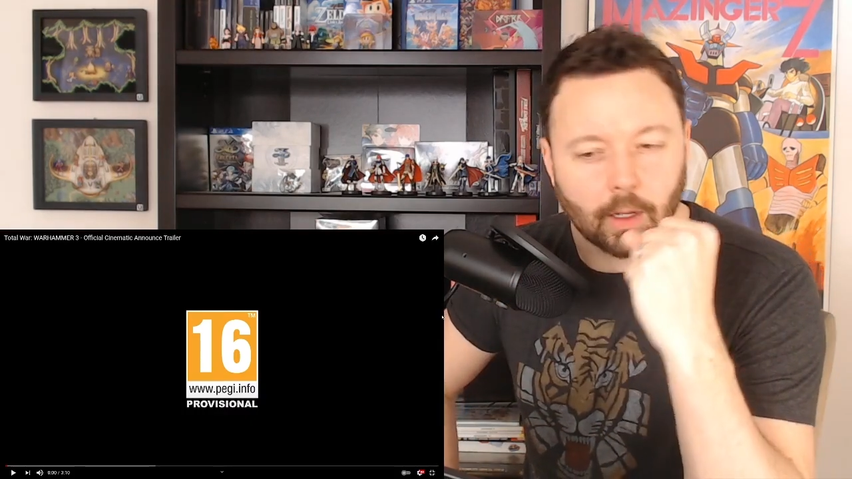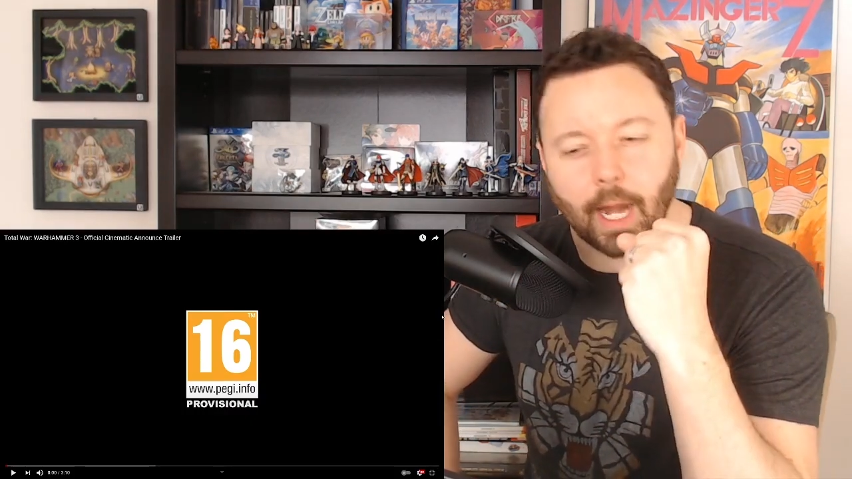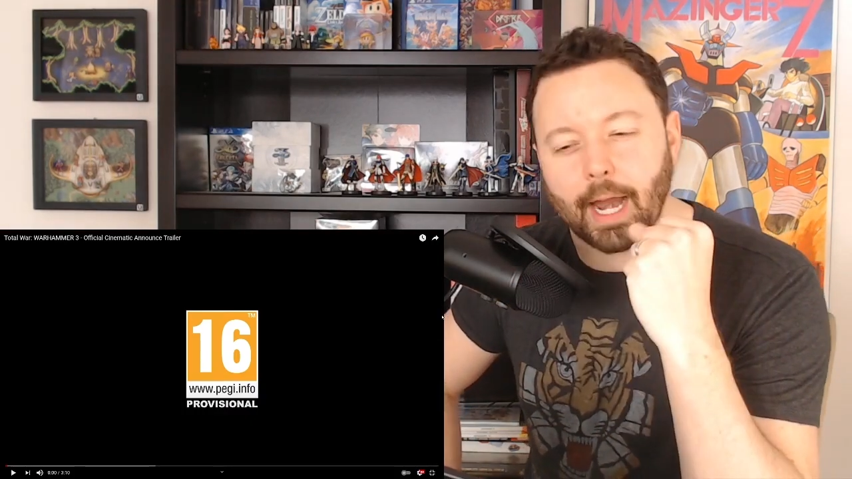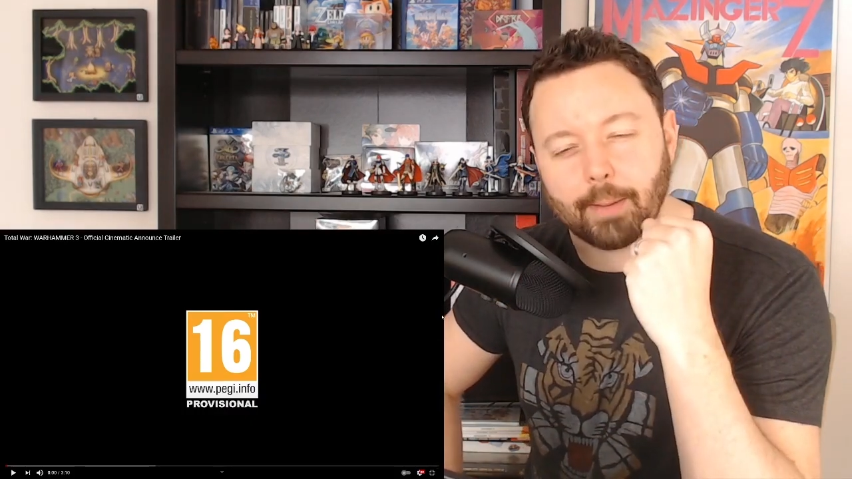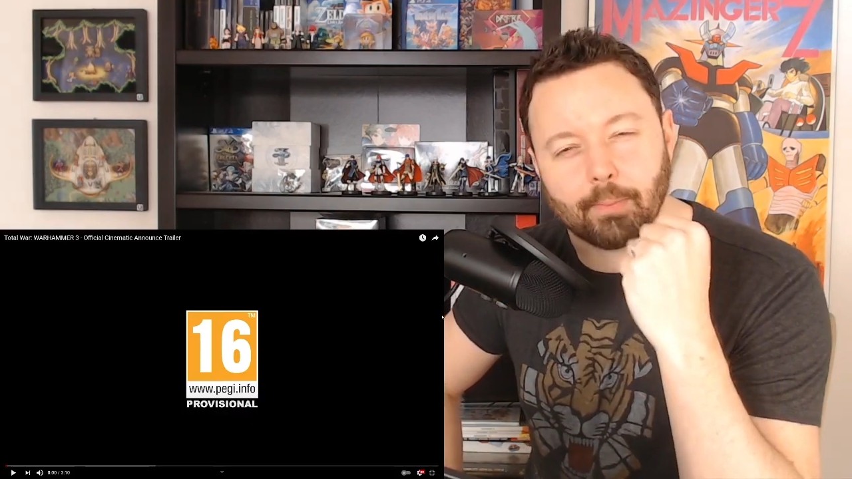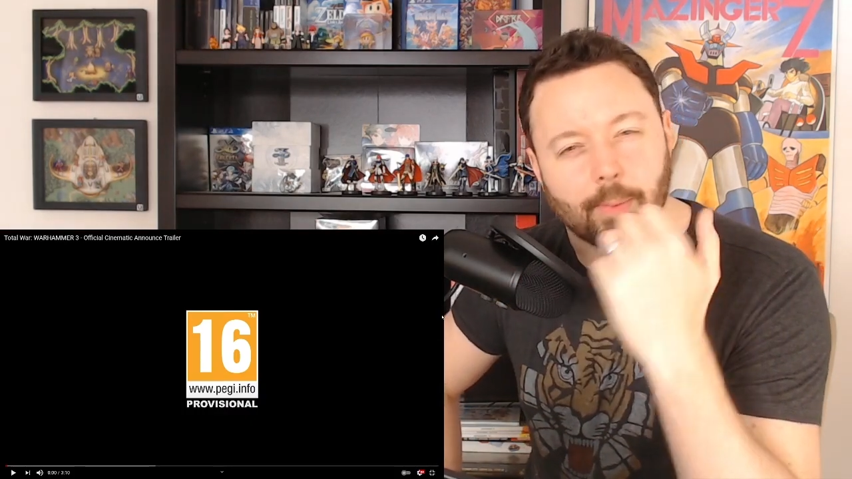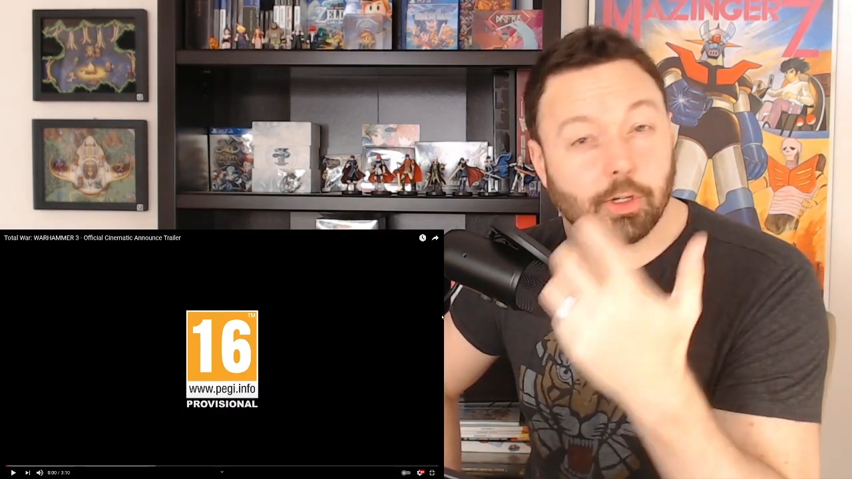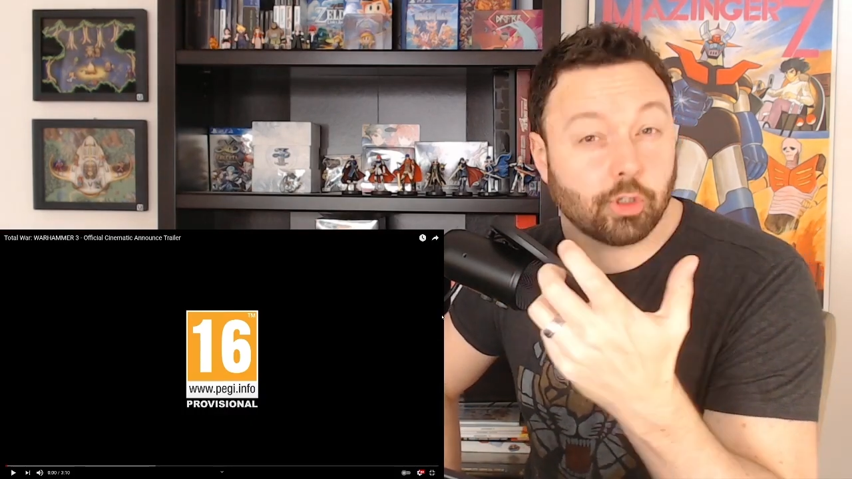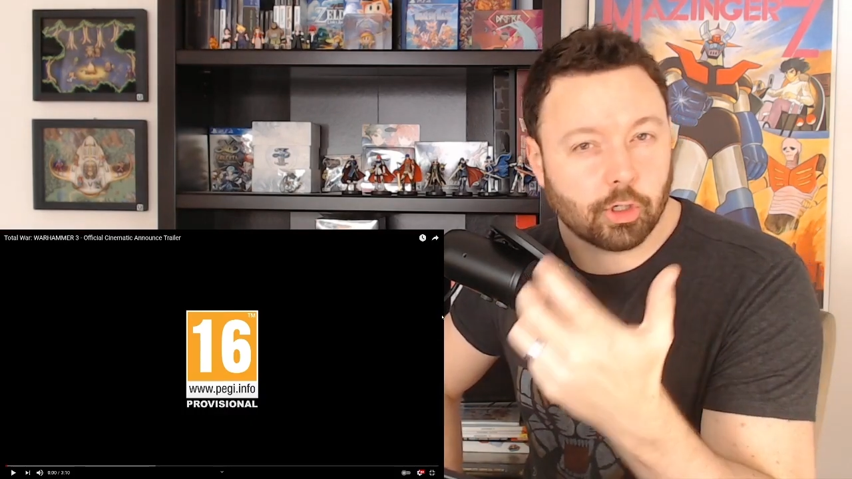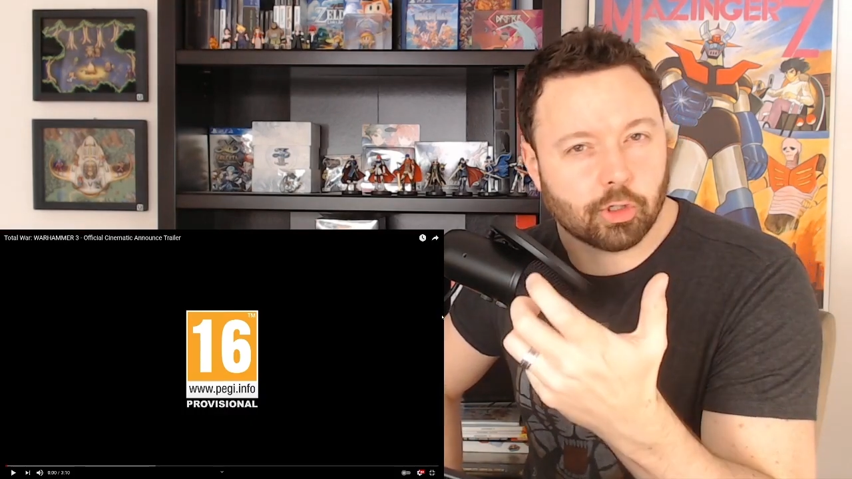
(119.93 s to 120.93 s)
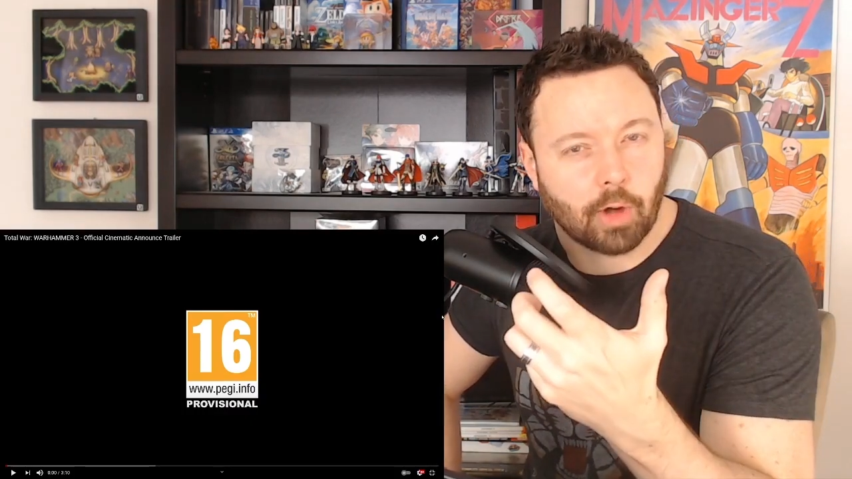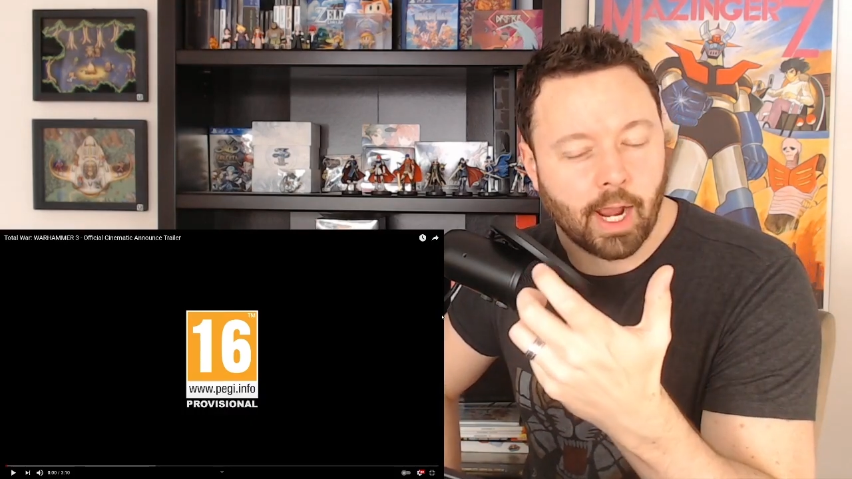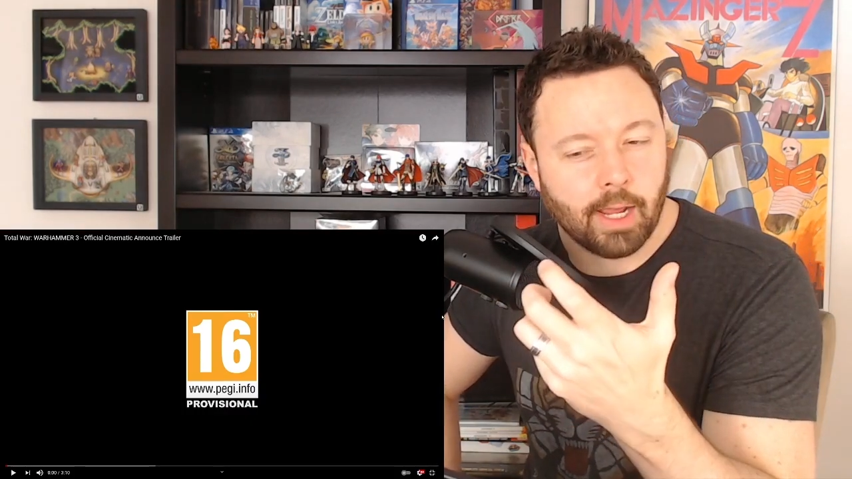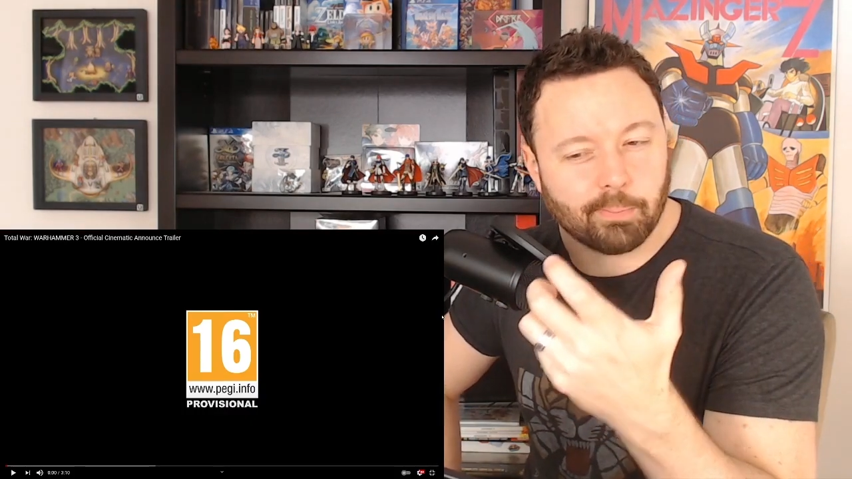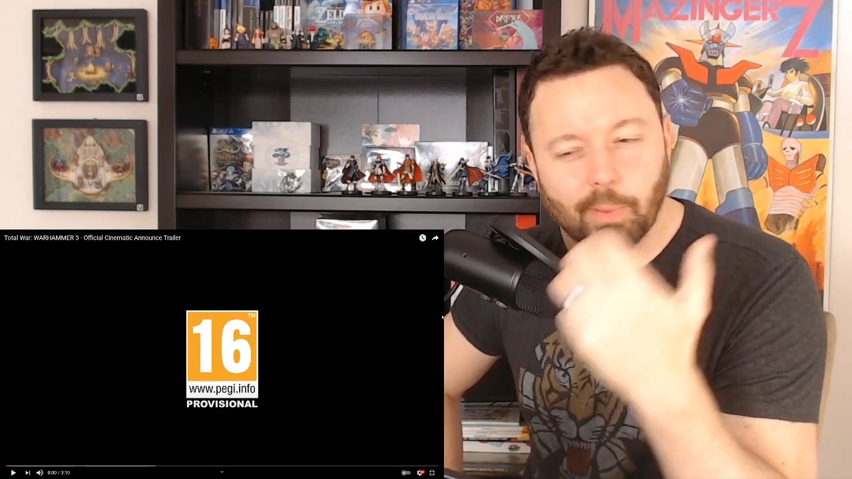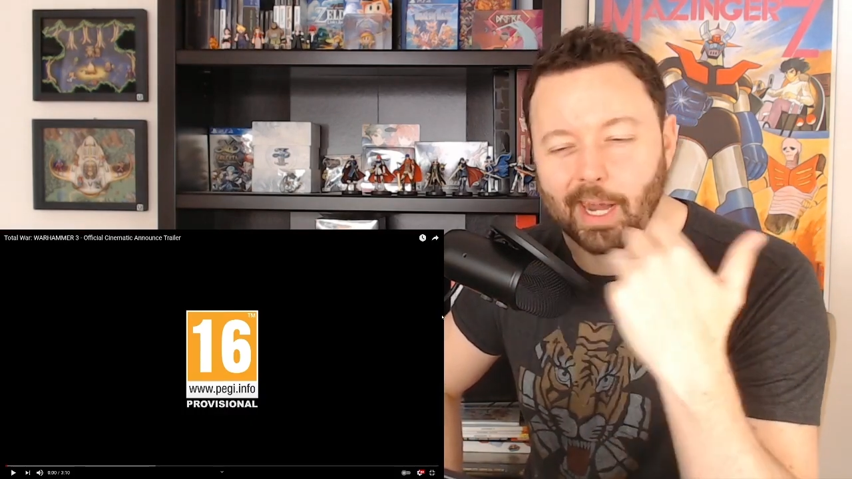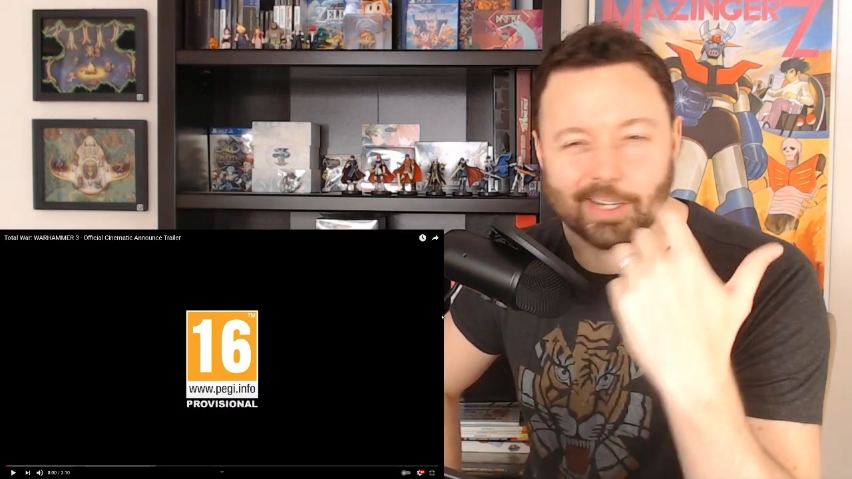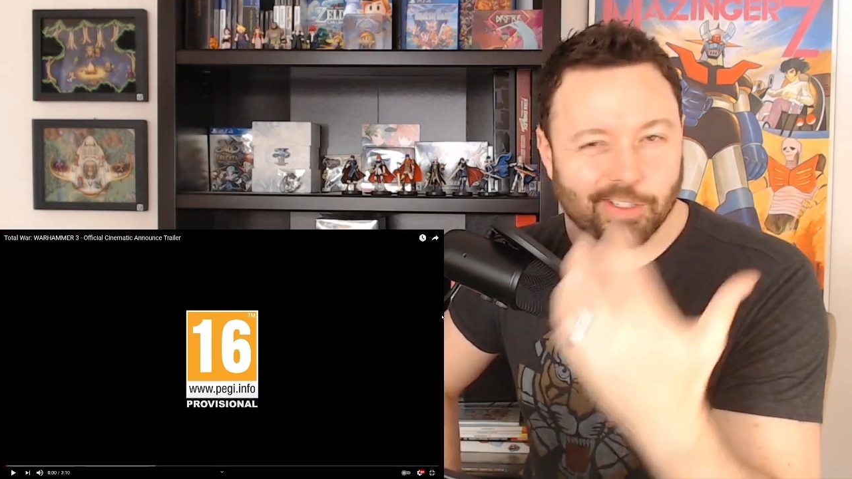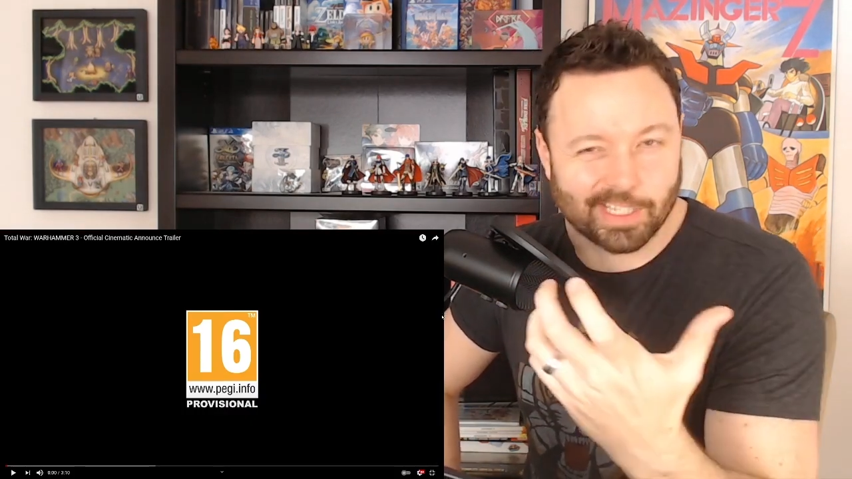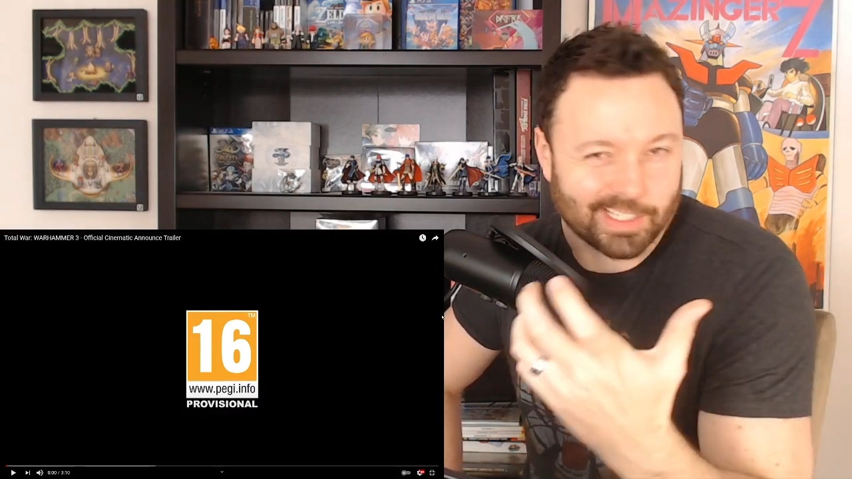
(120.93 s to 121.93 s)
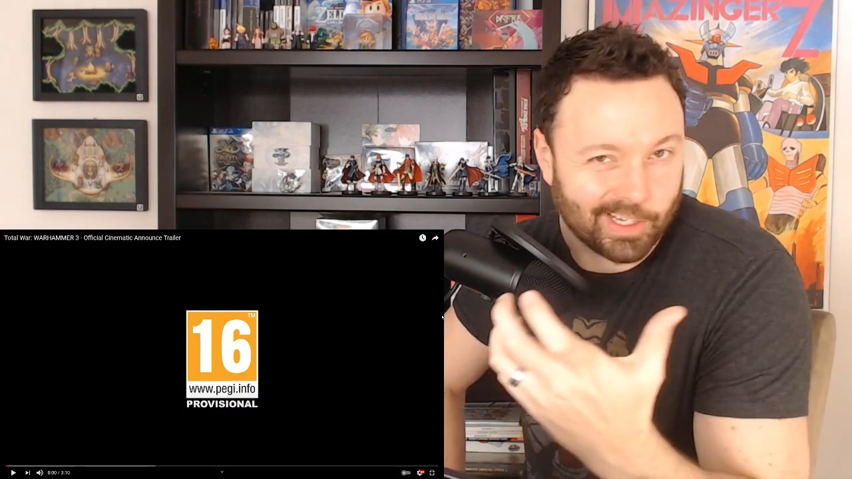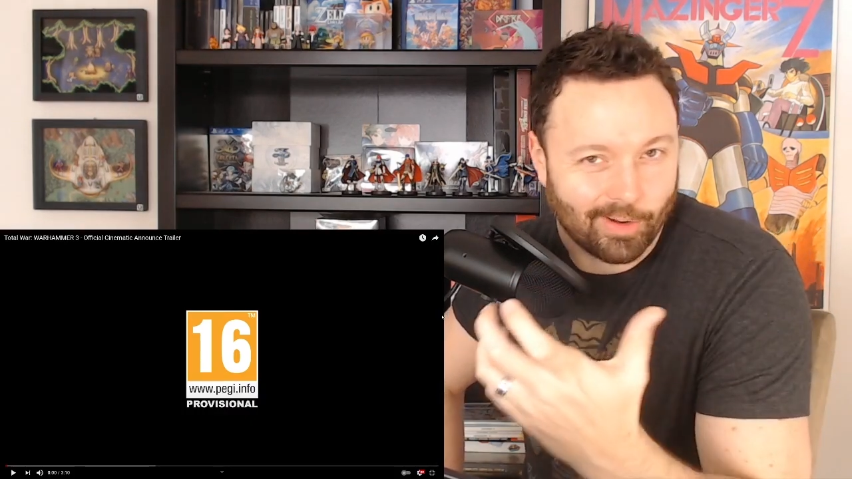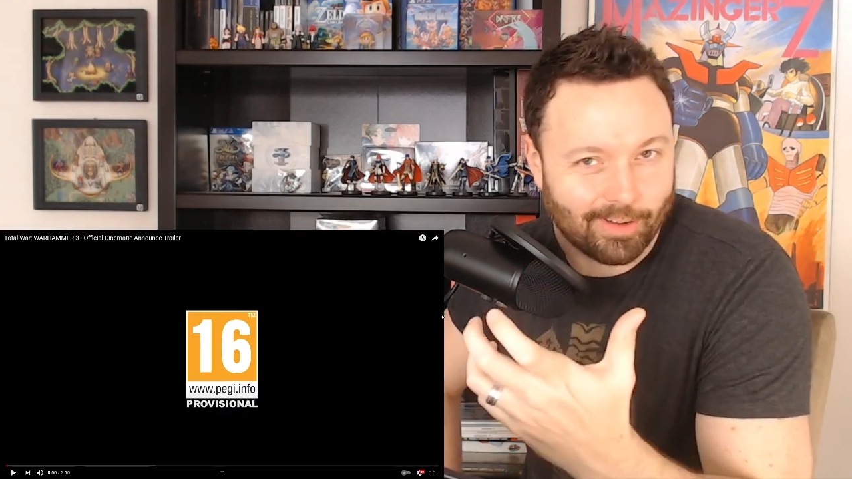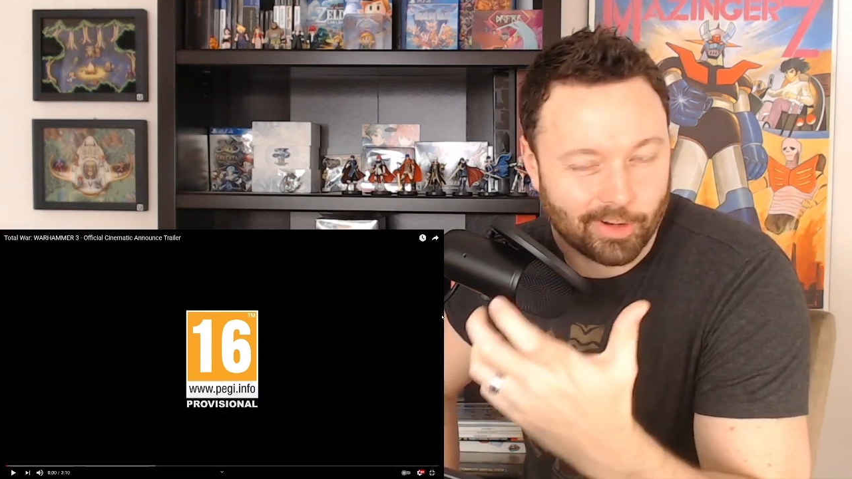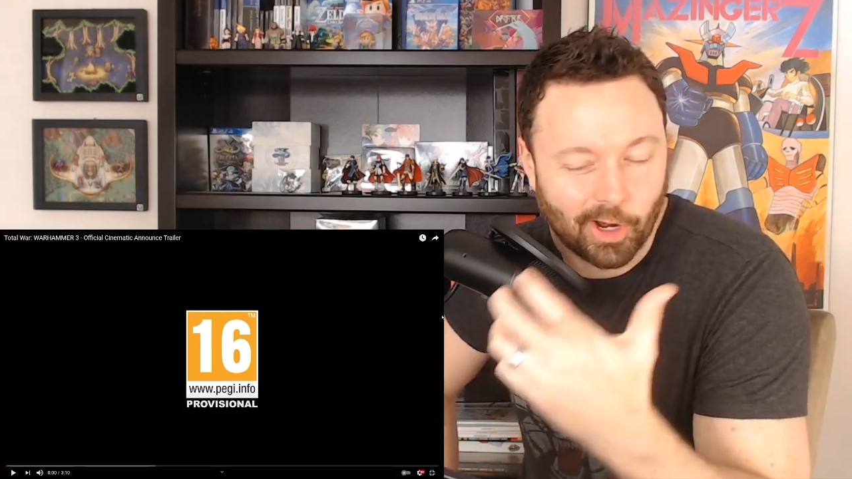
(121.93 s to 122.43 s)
And I maybe should try it, but I just haven't gotten